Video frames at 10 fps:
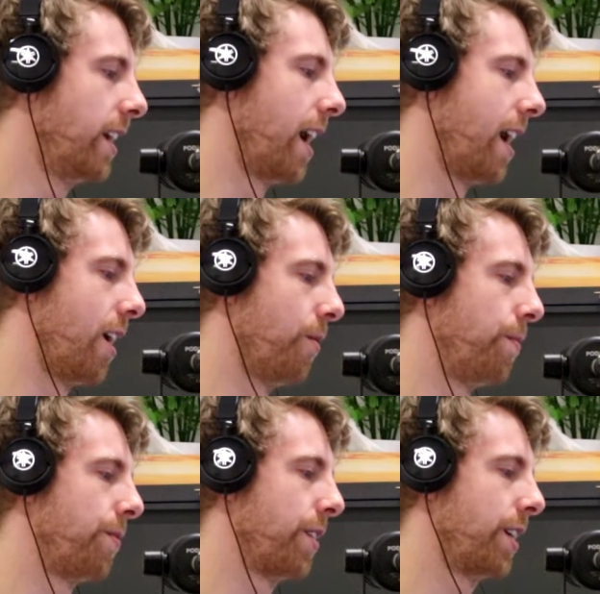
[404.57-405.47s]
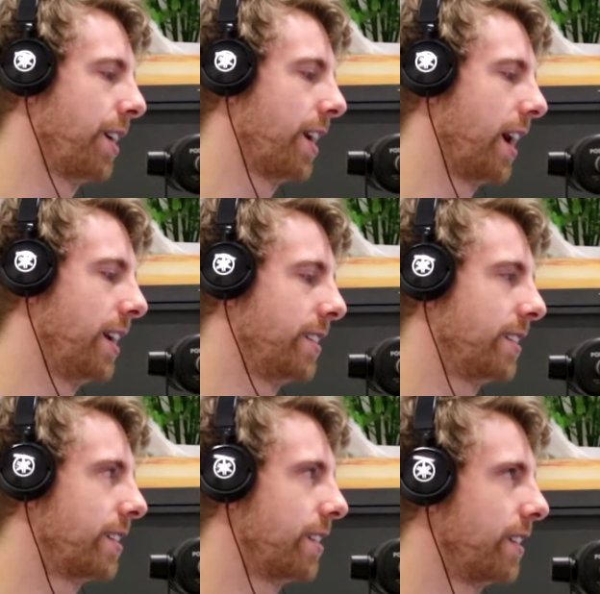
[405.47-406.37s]

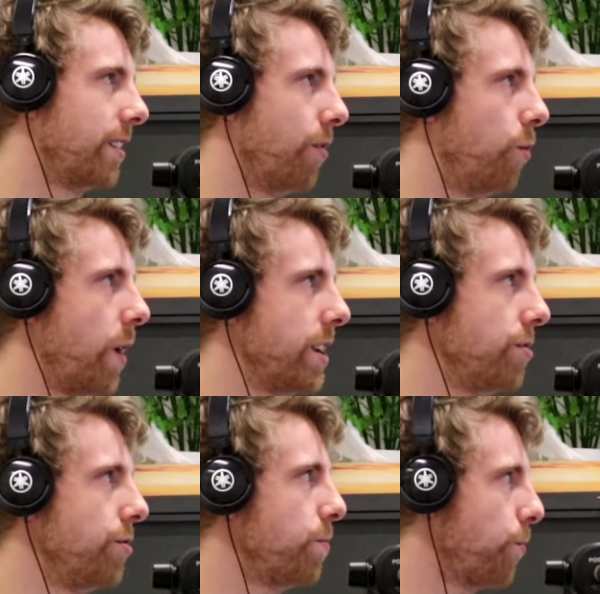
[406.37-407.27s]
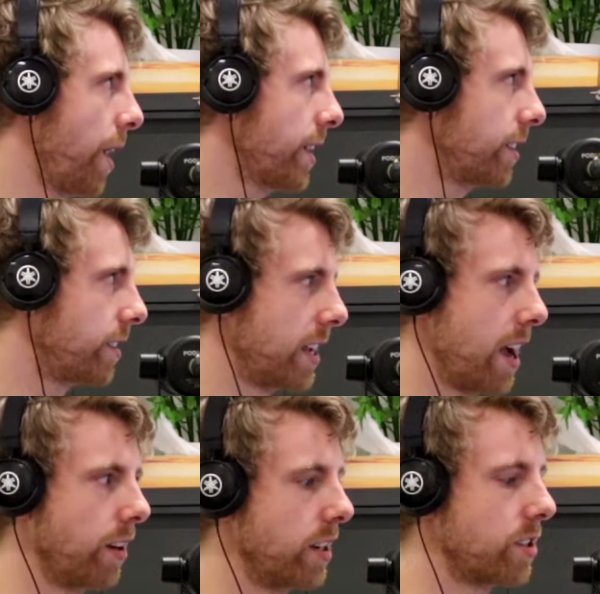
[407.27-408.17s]
And when you break it
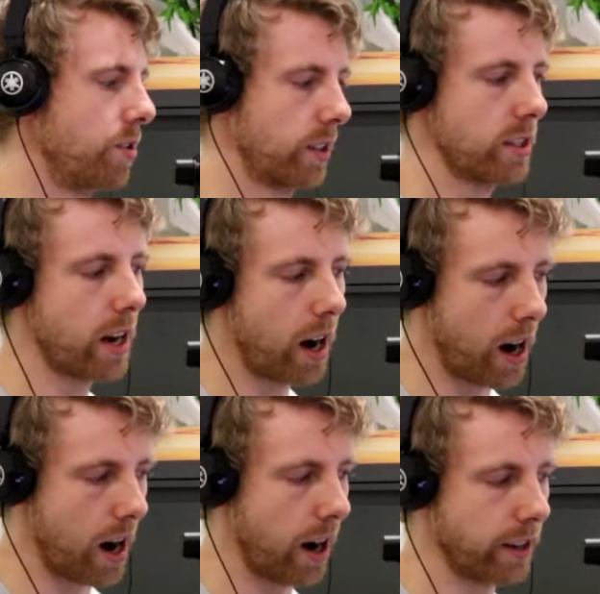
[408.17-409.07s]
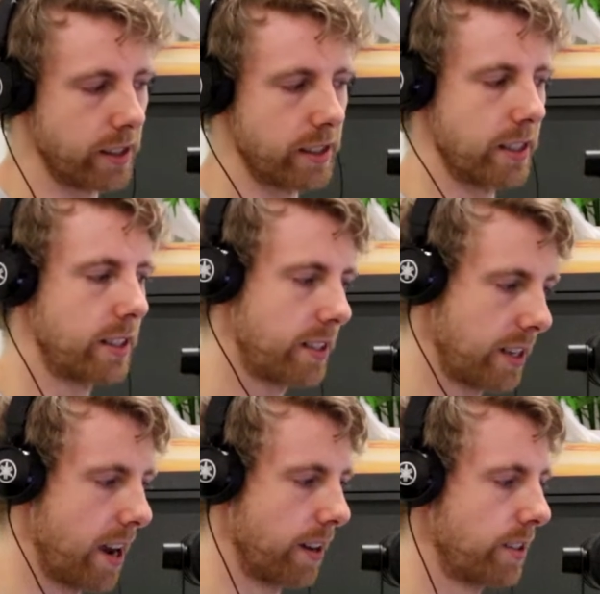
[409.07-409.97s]
down, it's not as hard as it
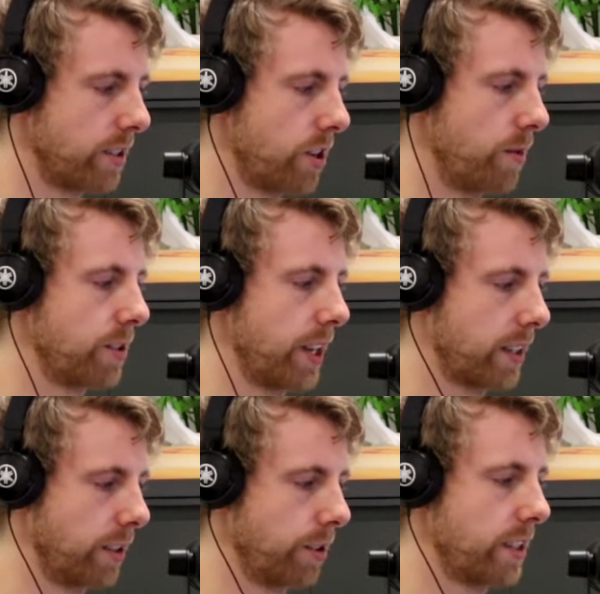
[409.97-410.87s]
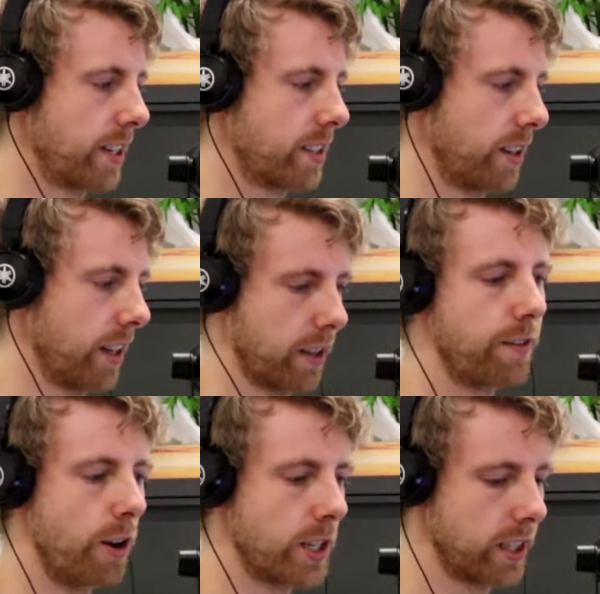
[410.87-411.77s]
sounds in terms of like little things that like the
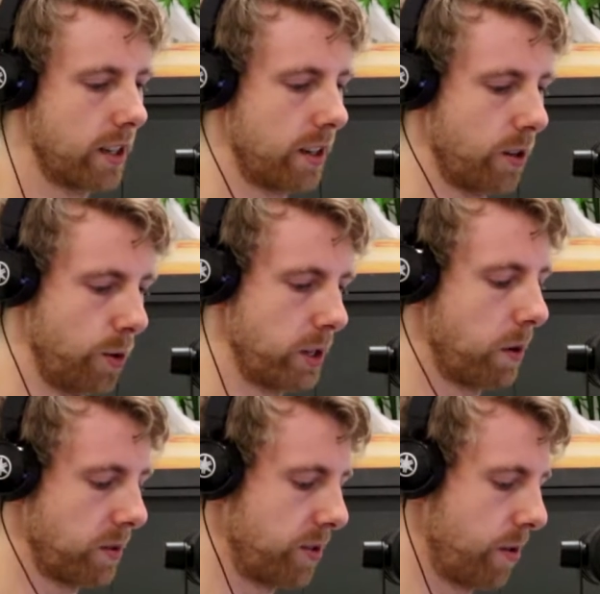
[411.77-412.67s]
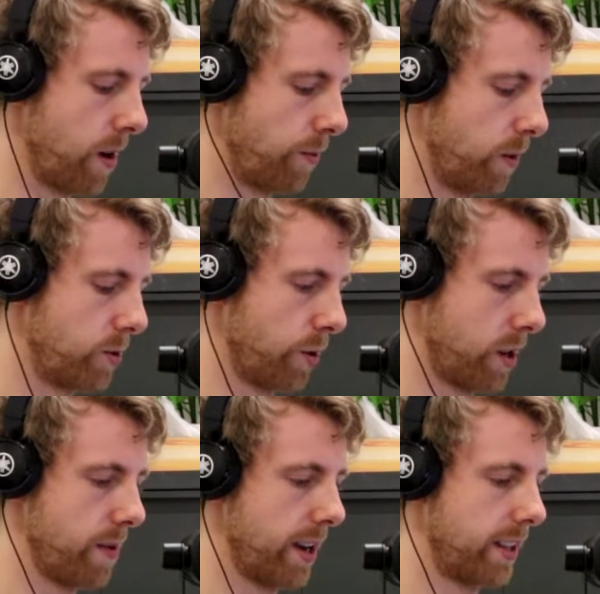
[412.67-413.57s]
first thing that always pops into my mind when I'm
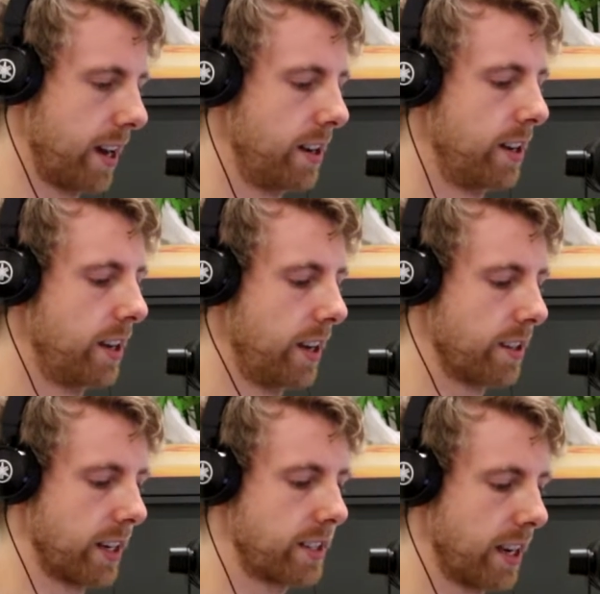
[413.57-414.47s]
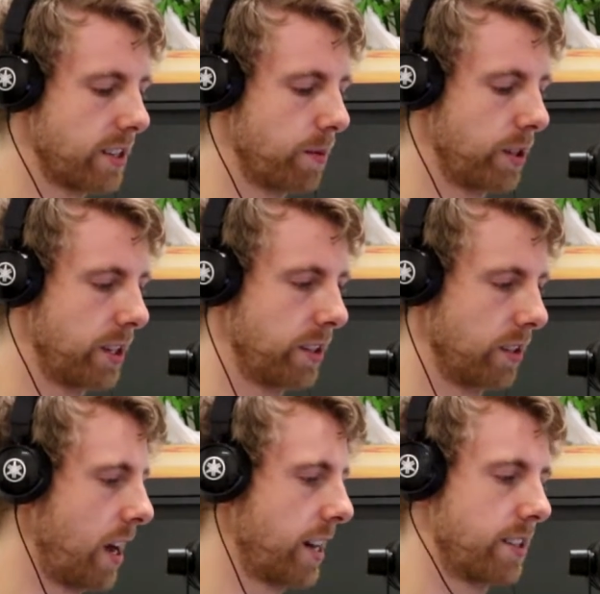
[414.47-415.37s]
talking about that is like, say somebody
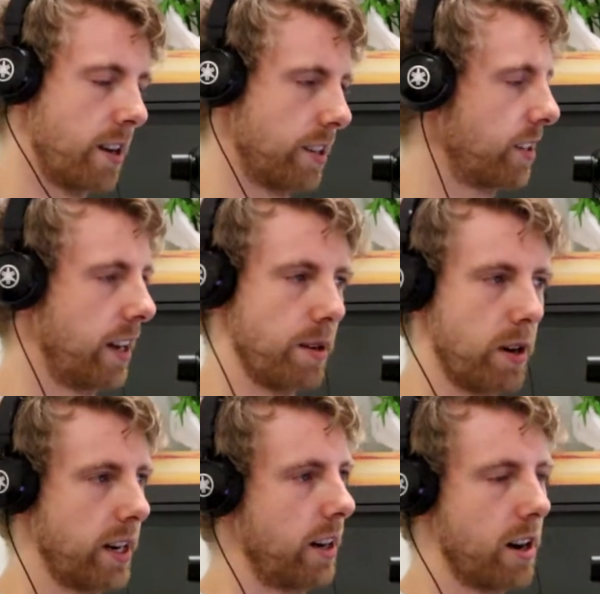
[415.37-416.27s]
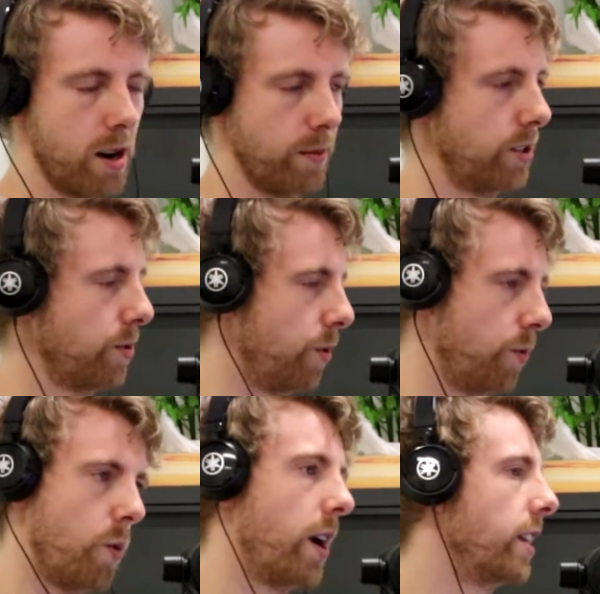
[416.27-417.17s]
likes nuts and they might eat almonds or
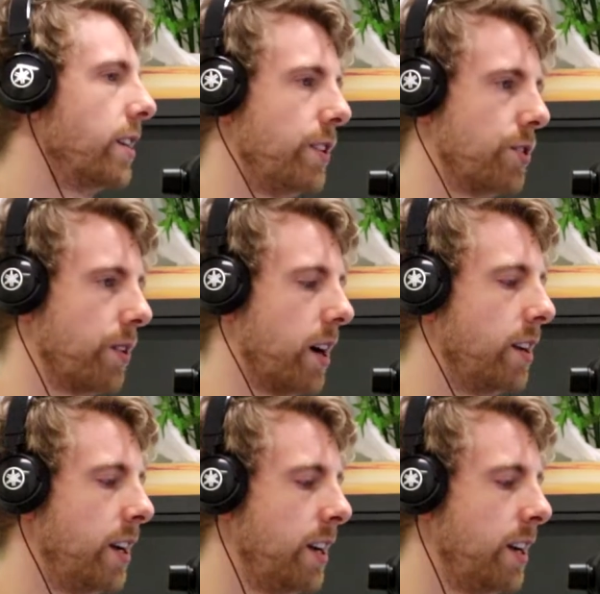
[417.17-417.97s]
one individual nut.